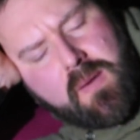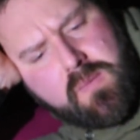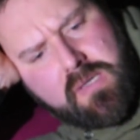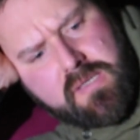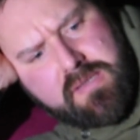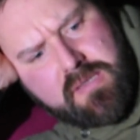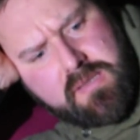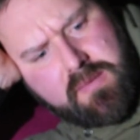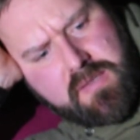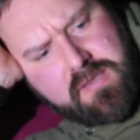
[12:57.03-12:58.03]
we got I
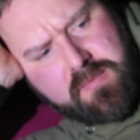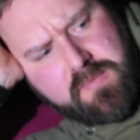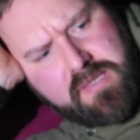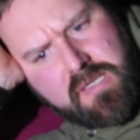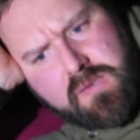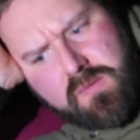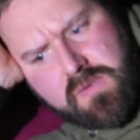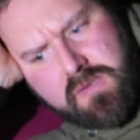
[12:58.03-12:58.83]
got some potatoes